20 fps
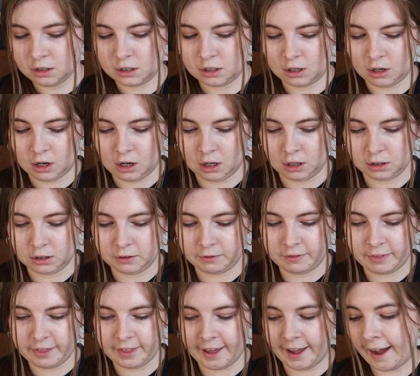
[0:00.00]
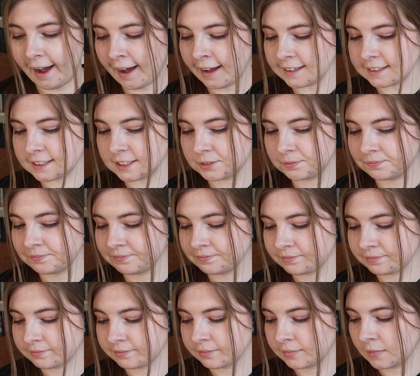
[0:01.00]
and all of that.
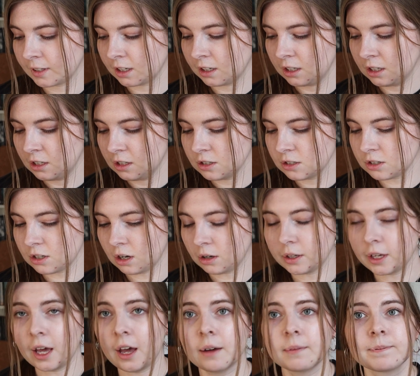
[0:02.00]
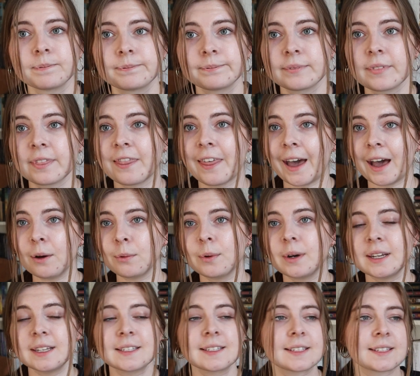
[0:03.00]
So yeah, that
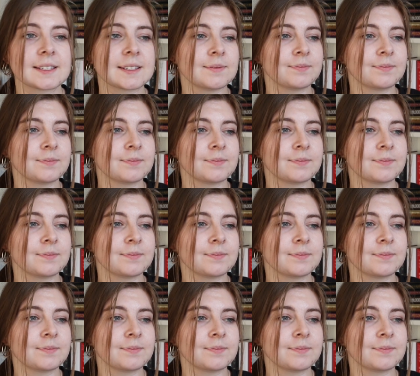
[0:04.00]
was